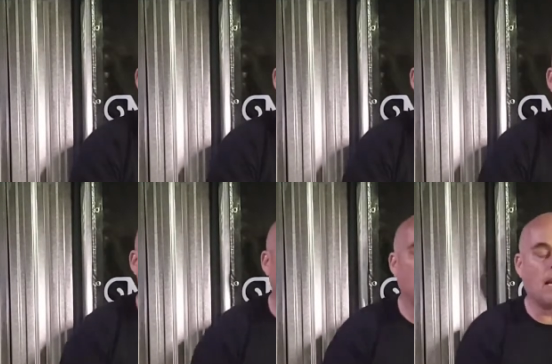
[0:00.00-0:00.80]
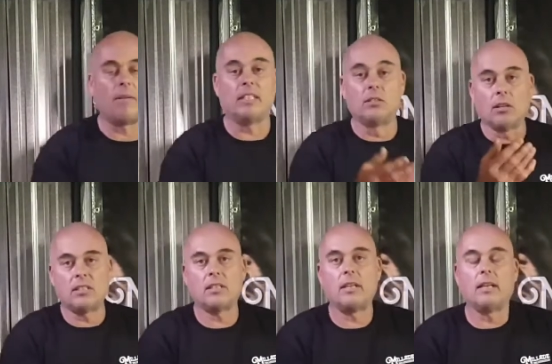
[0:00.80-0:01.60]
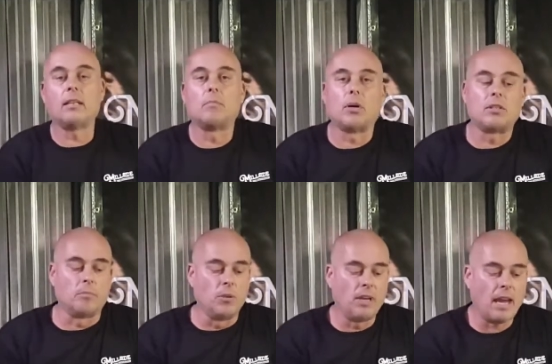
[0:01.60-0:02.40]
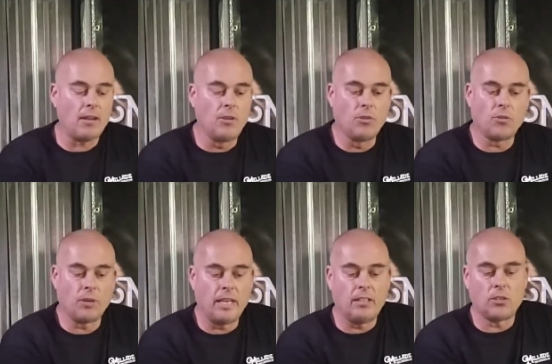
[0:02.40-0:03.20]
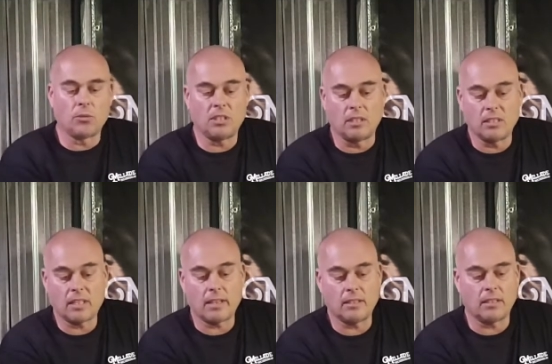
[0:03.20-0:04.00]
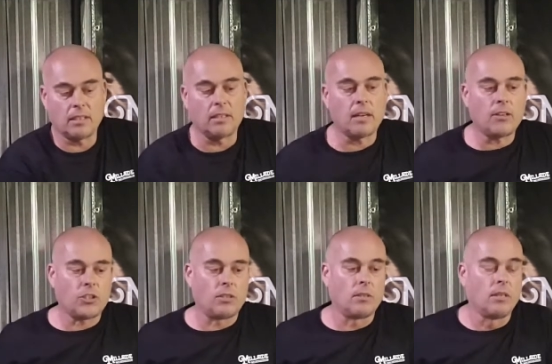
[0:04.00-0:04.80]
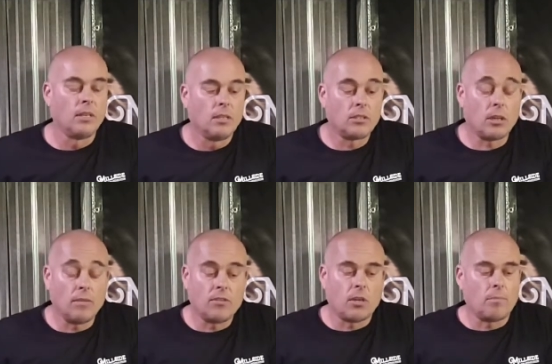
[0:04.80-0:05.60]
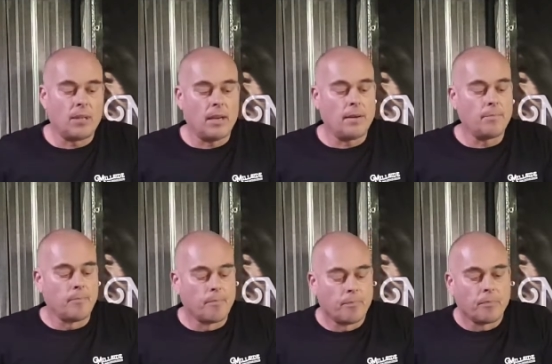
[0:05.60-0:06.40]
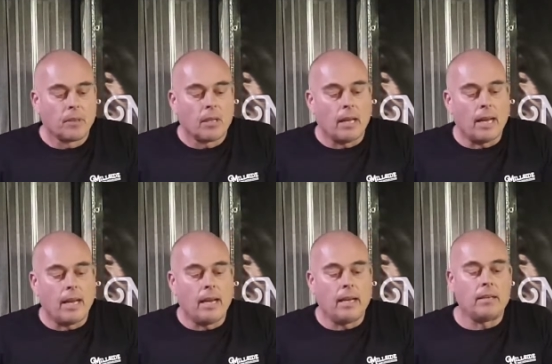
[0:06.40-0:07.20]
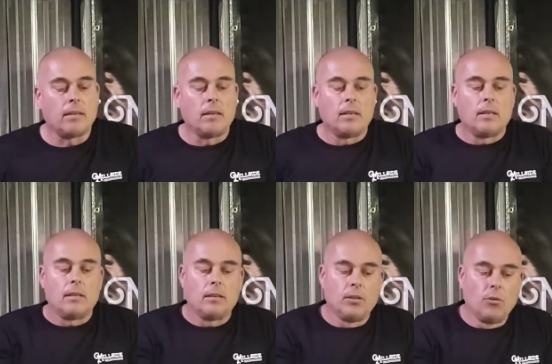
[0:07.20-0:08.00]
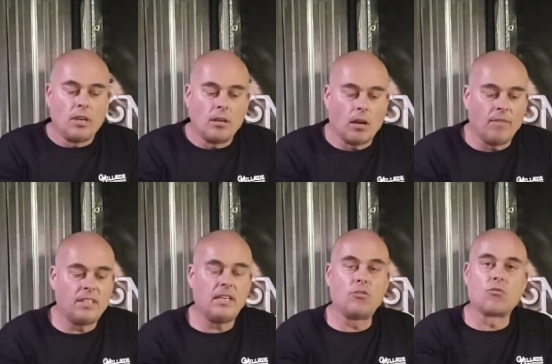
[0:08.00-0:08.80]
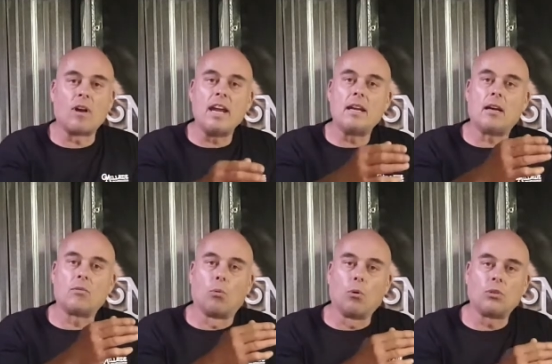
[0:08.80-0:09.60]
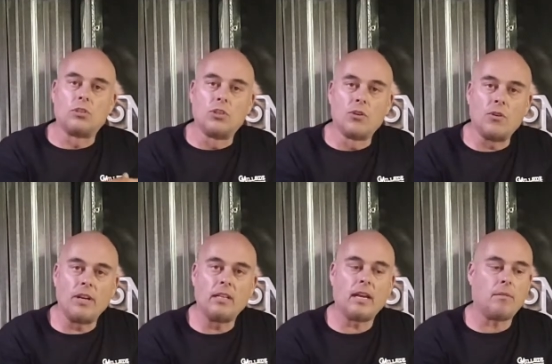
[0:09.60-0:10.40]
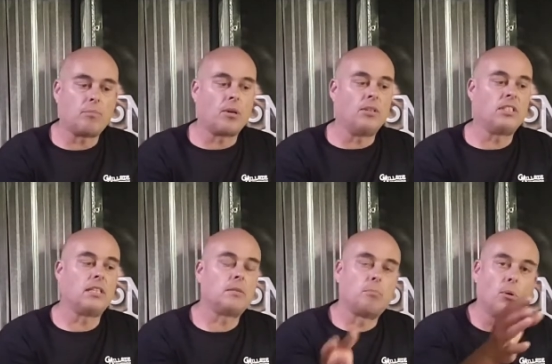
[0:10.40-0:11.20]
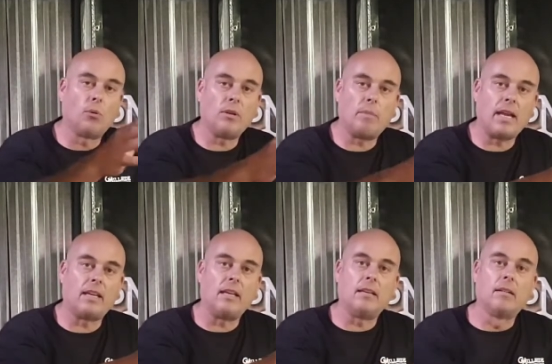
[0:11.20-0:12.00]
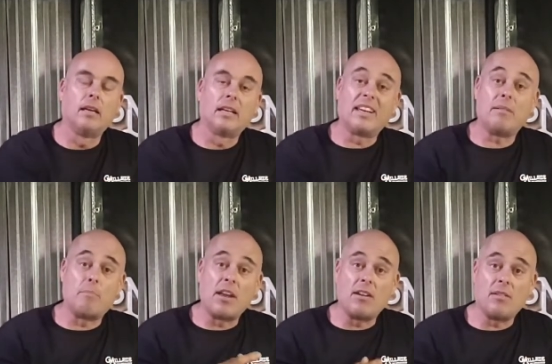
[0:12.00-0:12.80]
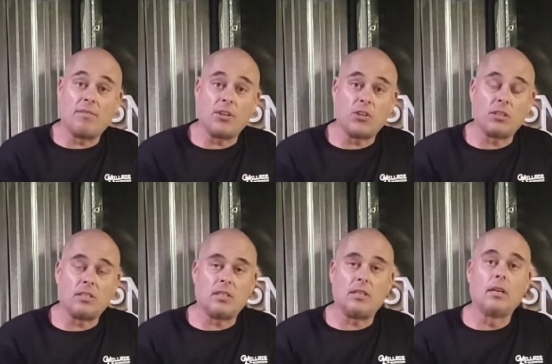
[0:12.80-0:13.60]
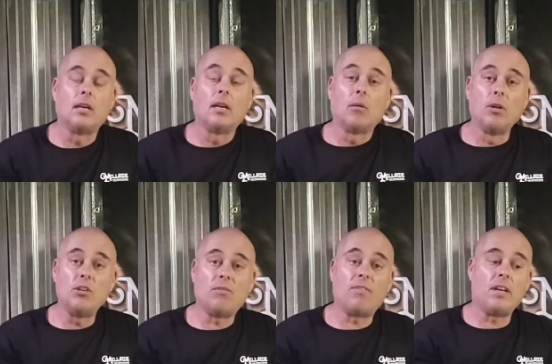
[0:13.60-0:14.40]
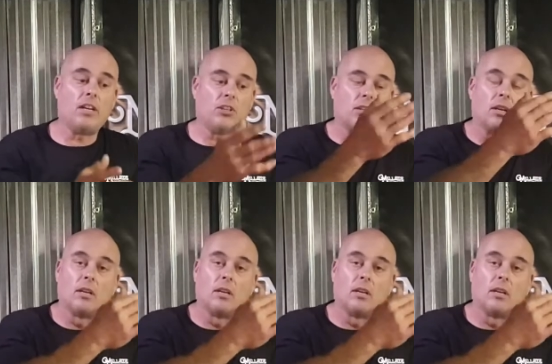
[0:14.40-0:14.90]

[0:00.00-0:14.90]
obviously now it's not sitting at the bottom. You can use your heat source. In this case, there's an induction stove top there. And you can obviously drain out water during that process, pour it back in, get better efficiency. When you're finished,